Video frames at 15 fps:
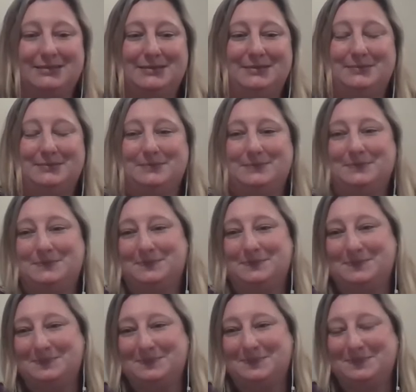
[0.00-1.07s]

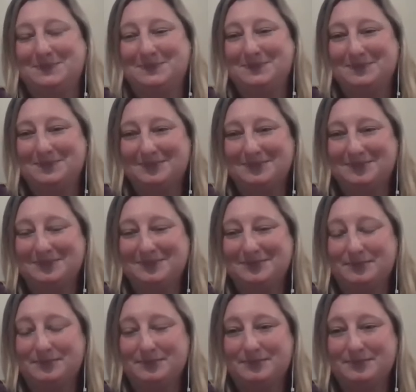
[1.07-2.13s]

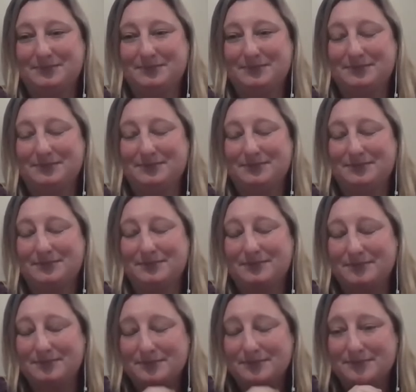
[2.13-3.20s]

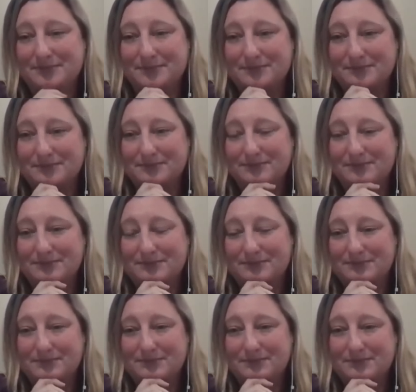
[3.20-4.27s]

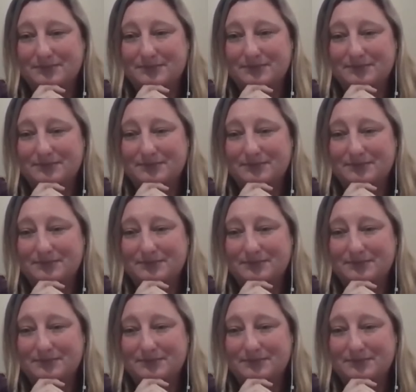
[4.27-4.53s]
This person isn't speaking.